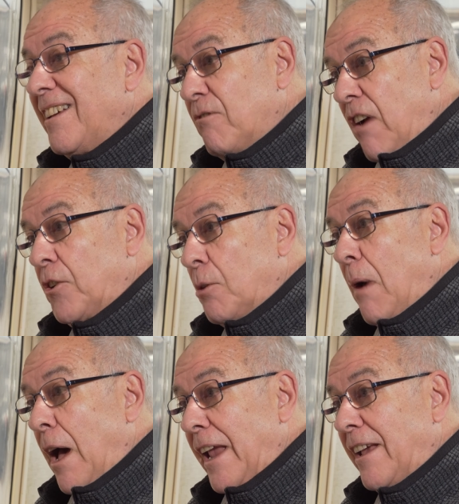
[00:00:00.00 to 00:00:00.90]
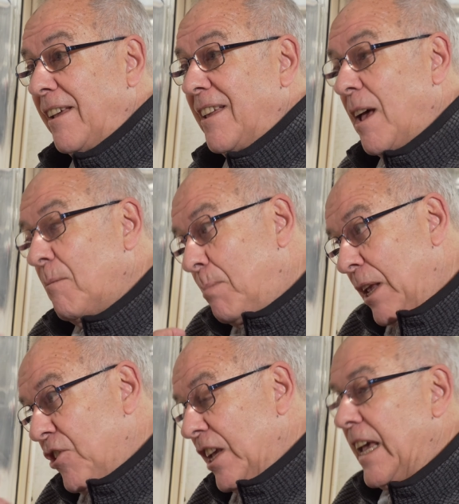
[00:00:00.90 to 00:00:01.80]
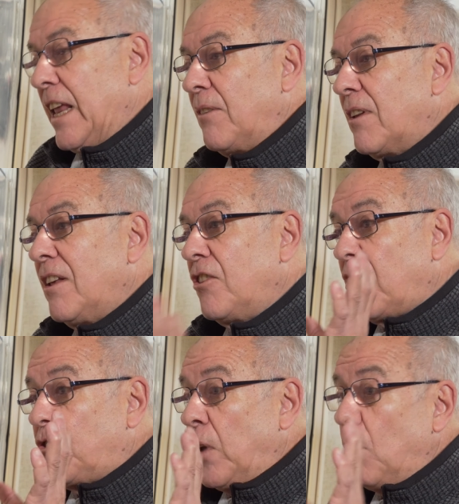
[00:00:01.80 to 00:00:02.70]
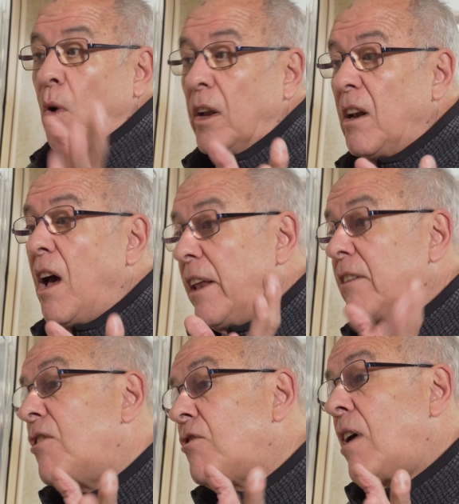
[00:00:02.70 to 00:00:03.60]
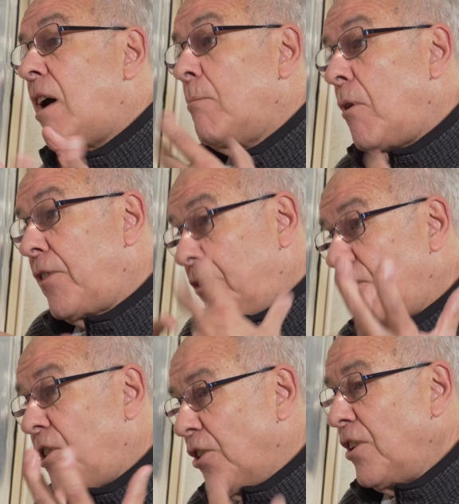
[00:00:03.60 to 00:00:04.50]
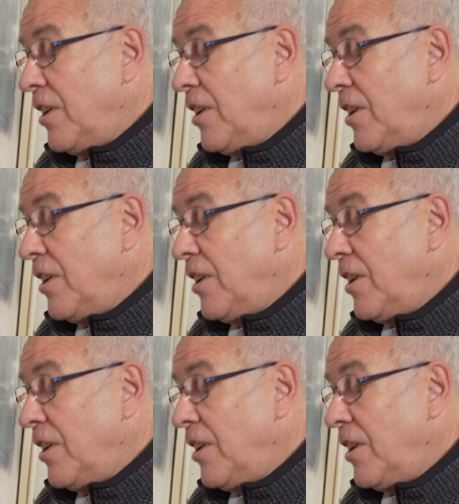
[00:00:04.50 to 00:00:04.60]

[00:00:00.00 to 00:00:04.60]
around a mic and pitching in, just doing one line at a time of the song.